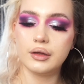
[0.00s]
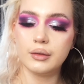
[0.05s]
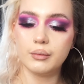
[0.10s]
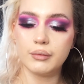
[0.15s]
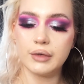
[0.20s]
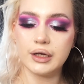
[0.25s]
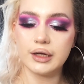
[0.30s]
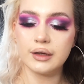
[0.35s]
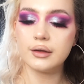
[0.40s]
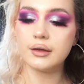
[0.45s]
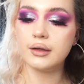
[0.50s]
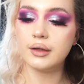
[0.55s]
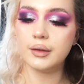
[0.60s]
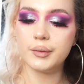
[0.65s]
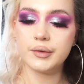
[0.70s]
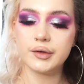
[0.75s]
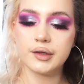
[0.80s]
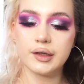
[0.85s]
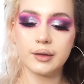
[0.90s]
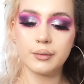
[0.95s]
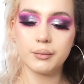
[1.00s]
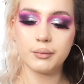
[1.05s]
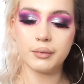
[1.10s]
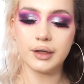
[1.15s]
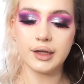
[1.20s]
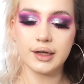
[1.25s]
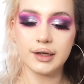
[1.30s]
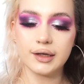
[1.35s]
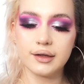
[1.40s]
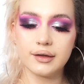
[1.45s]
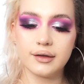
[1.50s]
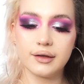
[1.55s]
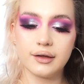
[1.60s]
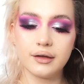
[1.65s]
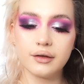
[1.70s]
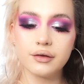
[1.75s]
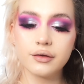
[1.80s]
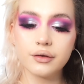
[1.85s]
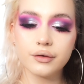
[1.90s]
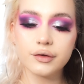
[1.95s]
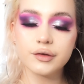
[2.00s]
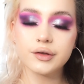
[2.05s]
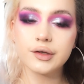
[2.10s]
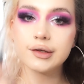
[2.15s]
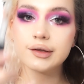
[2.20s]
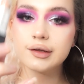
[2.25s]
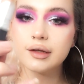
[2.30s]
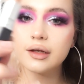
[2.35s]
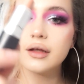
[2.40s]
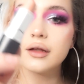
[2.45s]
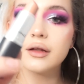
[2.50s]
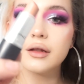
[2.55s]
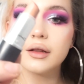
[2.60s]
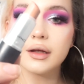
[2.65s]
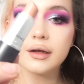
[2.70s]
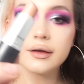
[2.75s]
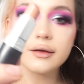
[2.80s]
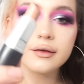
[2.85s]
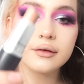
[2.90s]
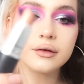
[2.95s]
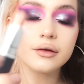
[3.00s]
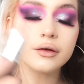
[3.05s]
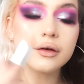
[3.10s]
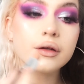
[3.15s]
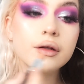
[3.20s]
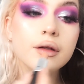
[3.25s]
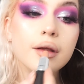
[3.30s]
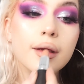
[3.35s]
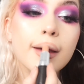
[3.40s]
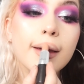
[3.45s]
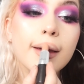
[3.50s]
the MAC lipstick Blankety, so it's just like a nice nude.